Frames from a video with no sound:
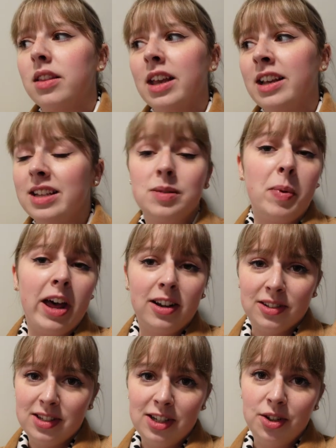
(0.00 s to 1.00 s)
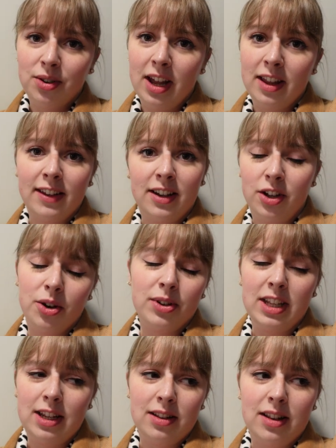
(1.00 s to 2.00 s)
It gets battled to you and then go and
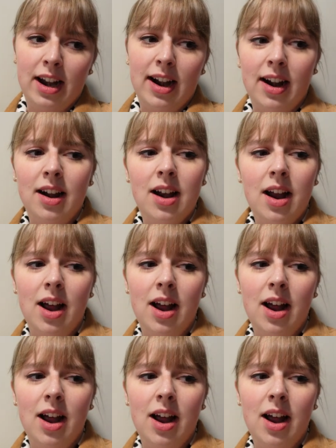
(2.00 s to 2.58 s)
eat there.